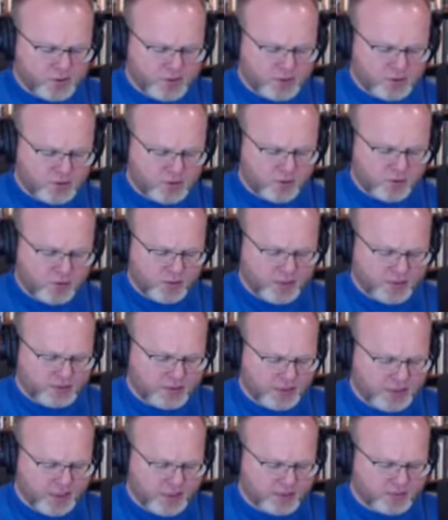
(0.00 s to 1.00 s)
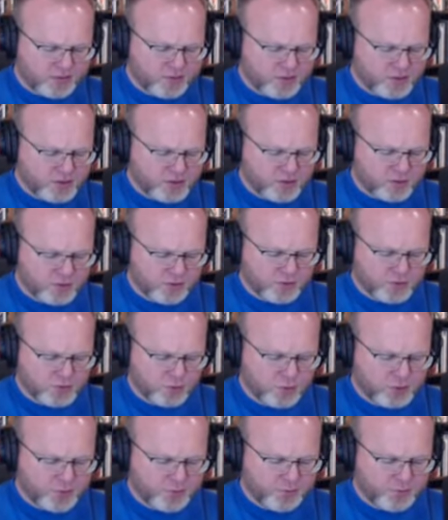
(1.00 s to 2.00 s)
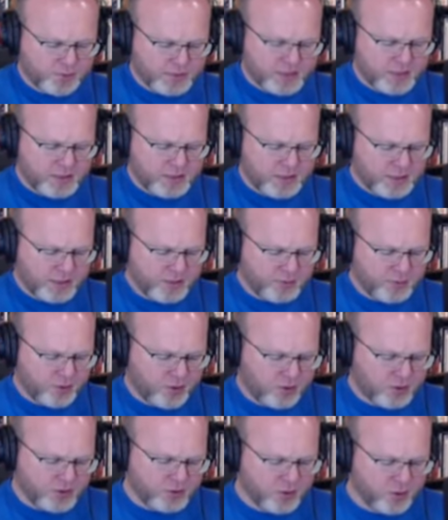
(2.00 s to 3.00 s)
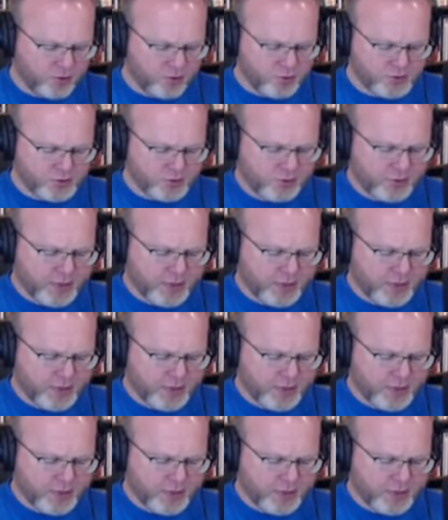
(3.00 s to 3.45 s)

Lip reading: as soon as the days of his service were completed that he departed to go to his own